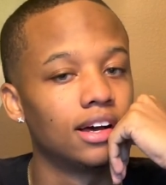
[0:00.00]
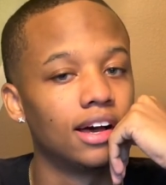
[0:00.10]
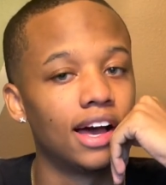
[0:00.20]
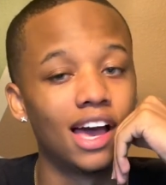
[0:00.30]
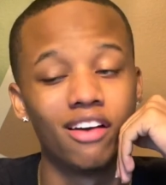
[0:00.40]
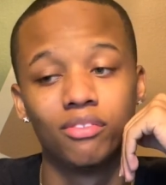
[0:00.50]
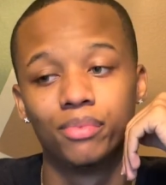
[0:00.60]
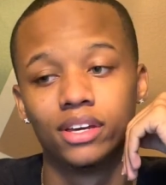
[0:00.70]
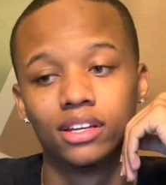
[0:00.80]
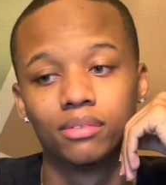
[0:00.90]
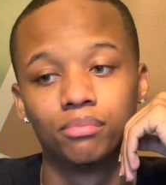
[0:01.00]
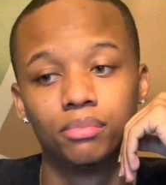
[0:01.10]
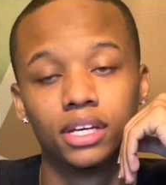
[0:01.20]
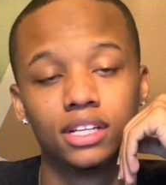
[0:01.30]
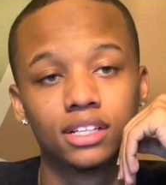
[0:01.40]
I haven't
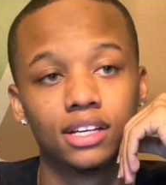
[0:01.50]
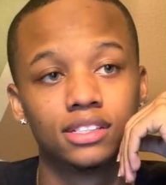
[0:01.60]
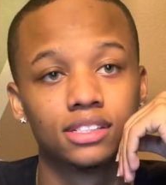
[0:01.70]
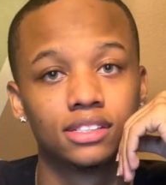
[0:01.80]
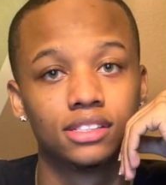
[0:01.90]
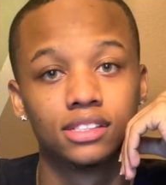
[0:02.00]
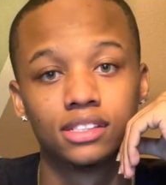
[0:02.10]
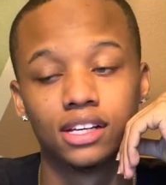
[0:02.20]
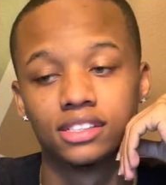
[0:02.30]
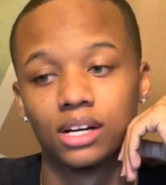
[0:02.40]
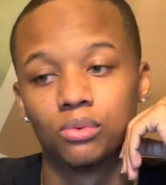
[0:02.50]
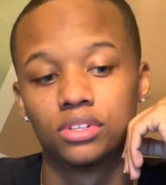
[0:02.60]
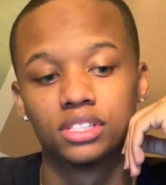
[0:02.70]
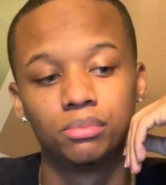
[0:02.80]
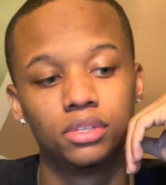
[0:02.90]
been as consistent as I
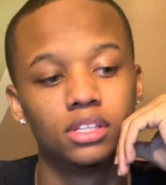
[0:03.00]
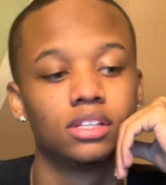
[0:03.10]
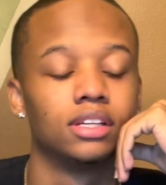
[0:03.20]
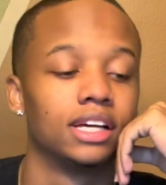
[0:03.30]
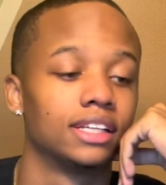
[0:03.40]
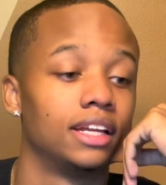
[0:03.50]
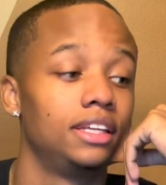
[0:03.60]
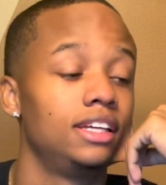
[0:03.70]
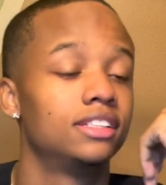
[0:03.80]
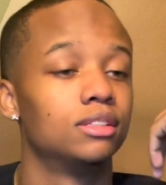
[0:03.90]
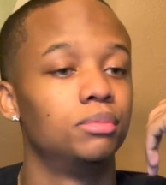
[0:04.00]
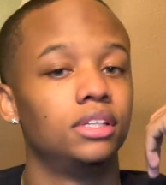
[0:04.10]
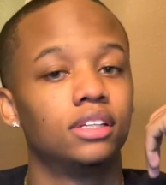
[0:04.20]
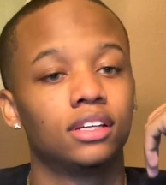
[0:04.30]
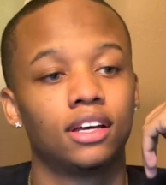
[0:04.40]
want to be, as I need to be.
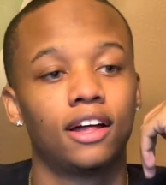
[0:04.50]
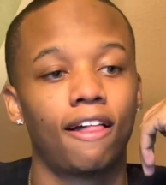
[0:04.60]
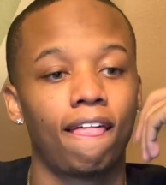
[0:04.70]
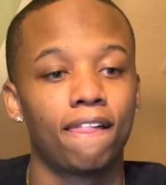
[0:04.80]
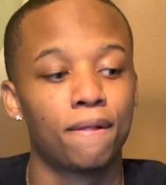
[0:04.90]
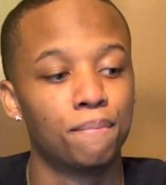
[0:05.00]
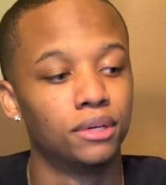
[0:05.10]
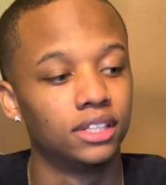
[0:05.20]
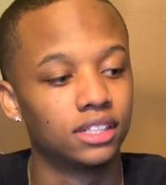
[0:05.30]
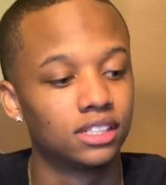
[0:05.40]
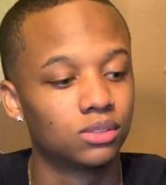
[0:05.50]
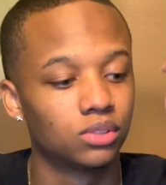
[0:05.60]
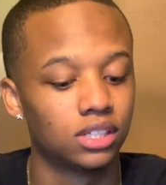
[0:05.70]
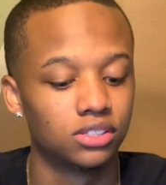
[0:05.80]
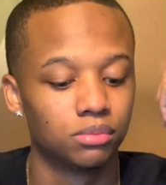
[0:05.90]
But that just
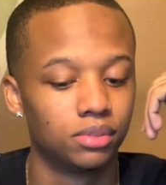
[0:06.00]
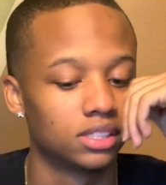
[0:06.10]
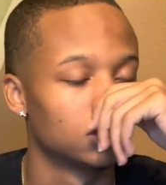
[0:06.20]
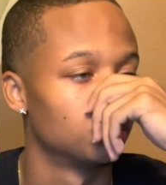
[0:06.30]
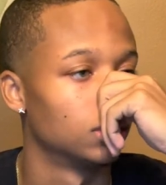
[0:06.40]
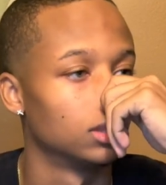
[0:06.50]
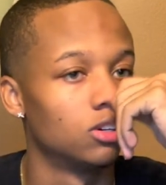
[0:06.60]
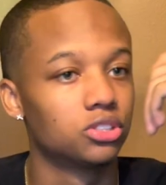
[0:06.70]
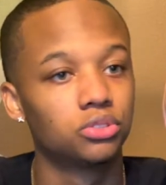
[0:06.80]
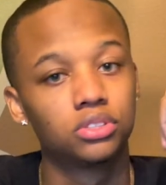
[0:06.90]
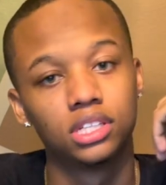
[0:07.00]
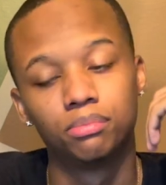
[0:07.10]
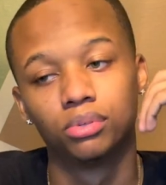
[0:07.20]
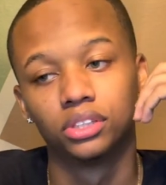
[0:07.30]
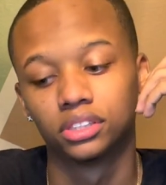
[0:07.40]
becomes a business. But as long as you keep
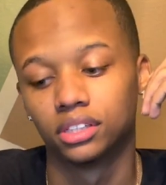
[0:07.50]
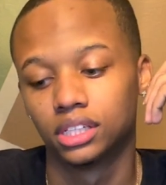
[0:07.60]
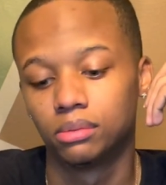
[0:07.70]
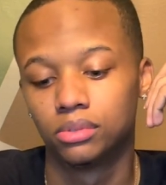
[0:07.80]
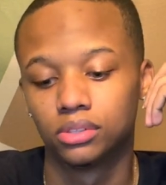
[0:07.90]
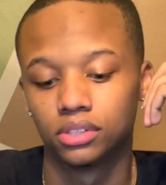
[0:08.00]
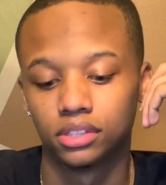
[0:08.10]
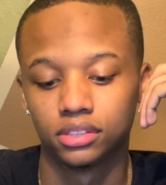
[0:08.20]
pushing, keep going.